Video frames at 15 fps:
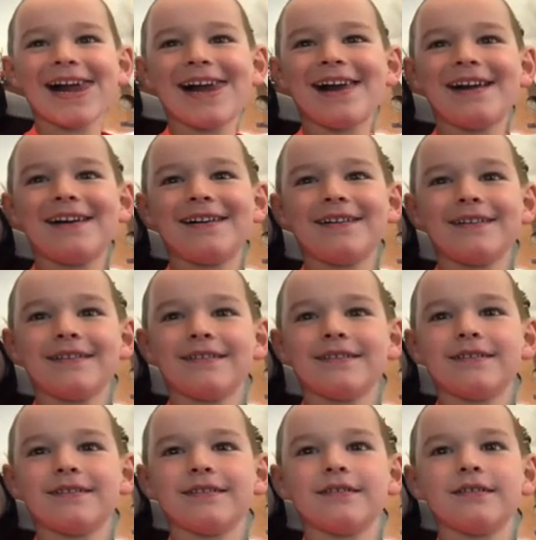
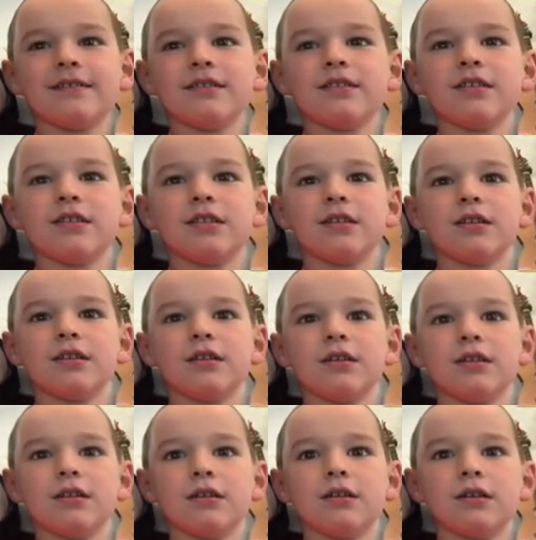
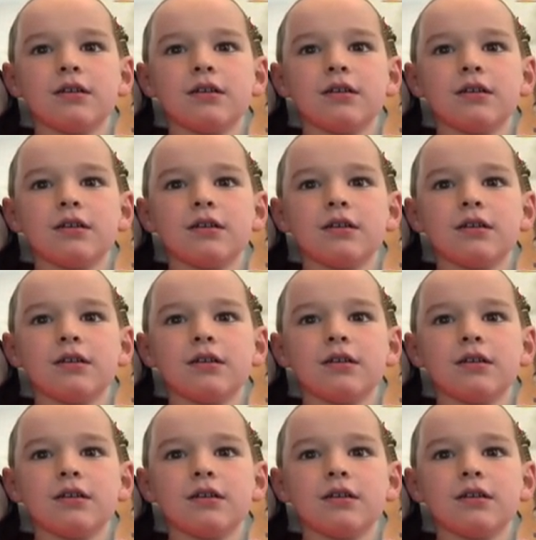(silent)